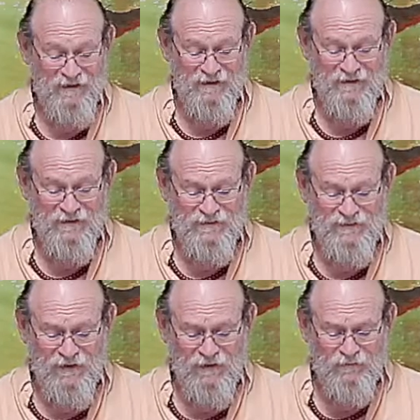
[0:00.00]

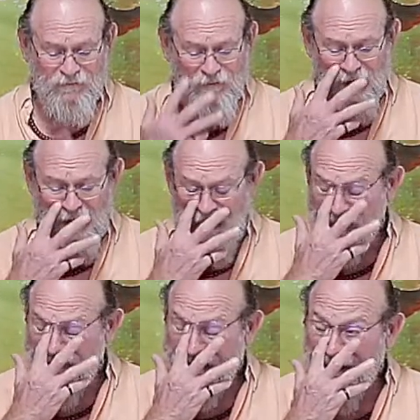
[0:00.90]
So,
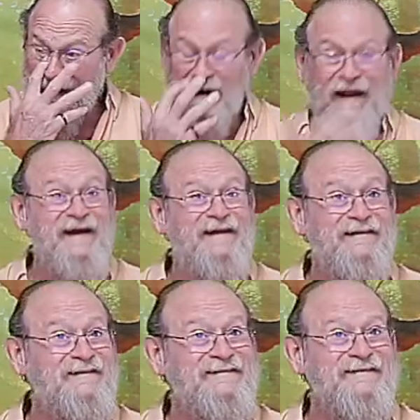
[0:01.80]
everything
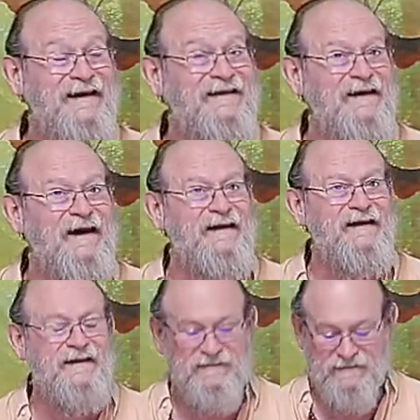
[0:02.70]
is and yet it
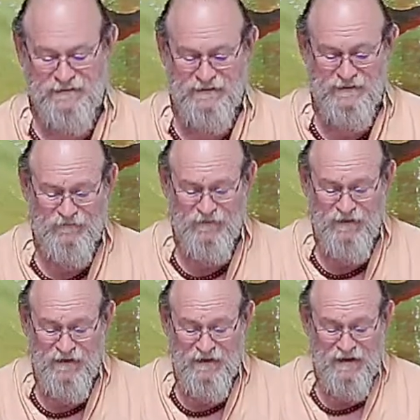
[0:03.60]
isn't.
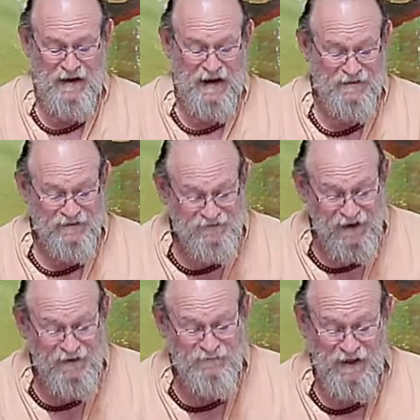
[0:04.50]
At the
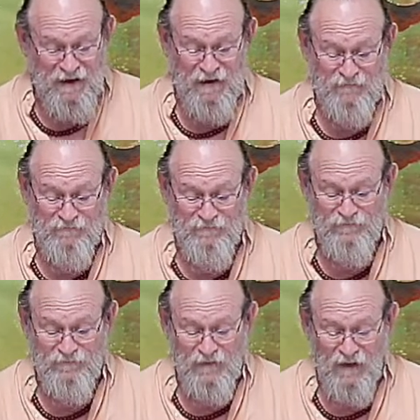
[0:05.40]
same time,
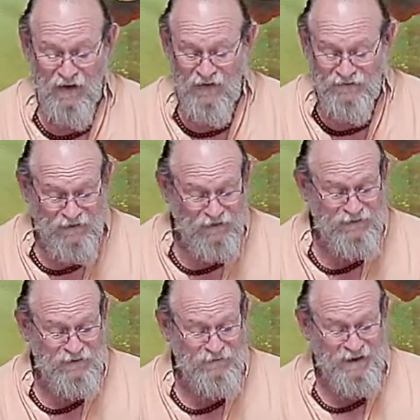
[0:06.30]
all truths
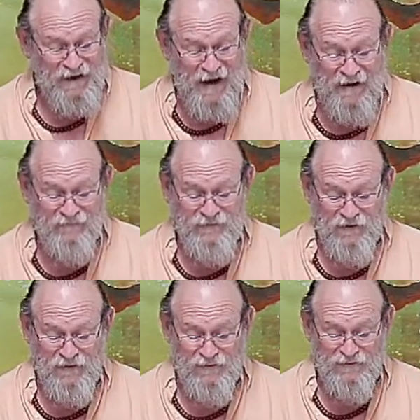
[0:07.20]
are but
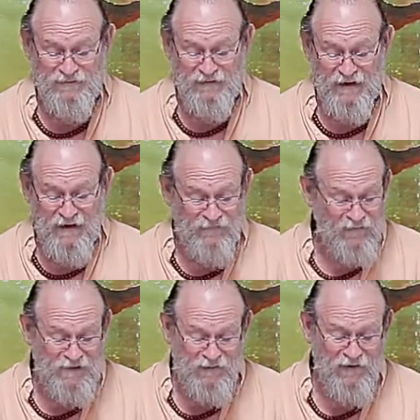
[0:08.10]
half-truths. Every
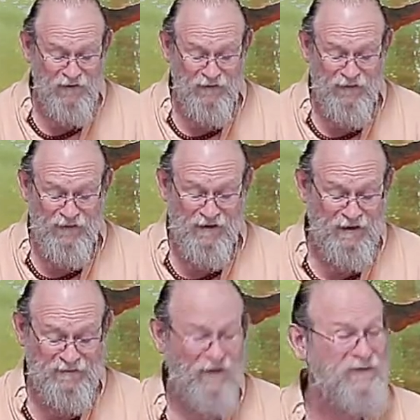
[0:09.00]
truth is
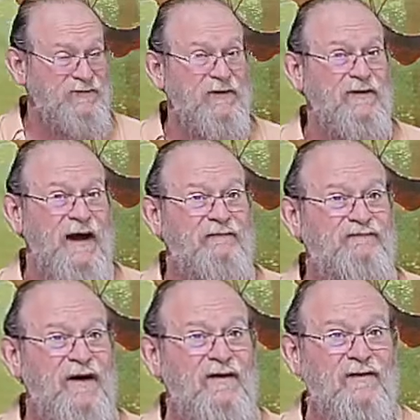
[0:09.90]
also half
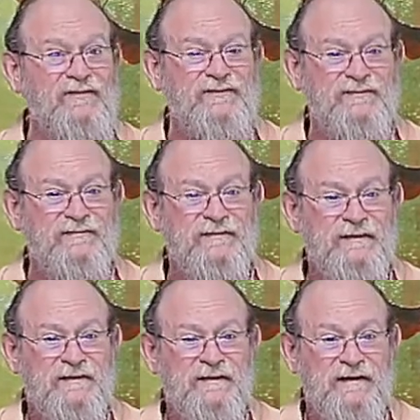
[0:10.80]
false.
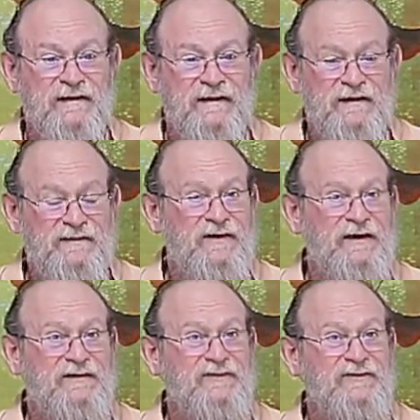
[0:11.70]

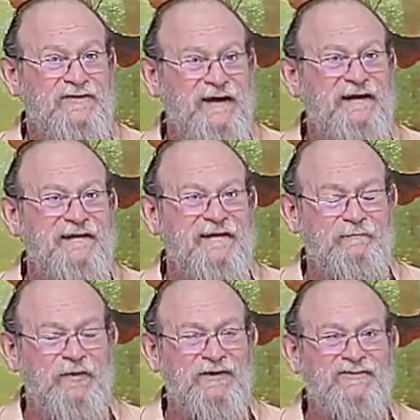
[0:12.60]
And you'll see the
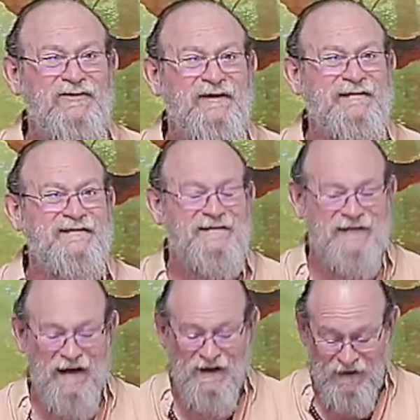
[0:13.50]
picture as the
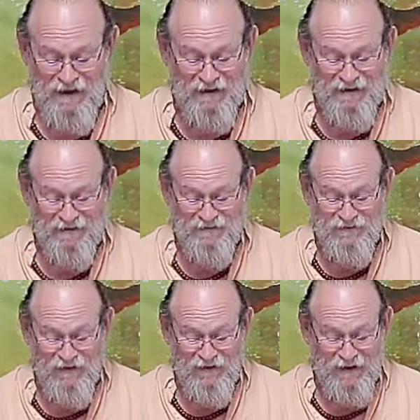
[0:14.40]
timeline gets
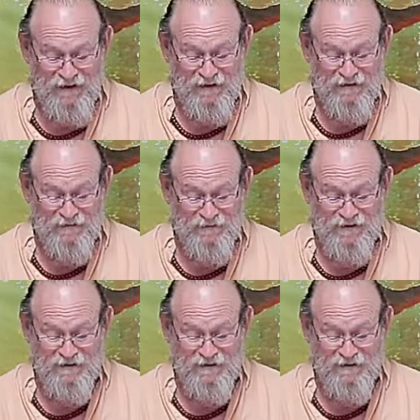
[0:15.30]
drawn out a little bit.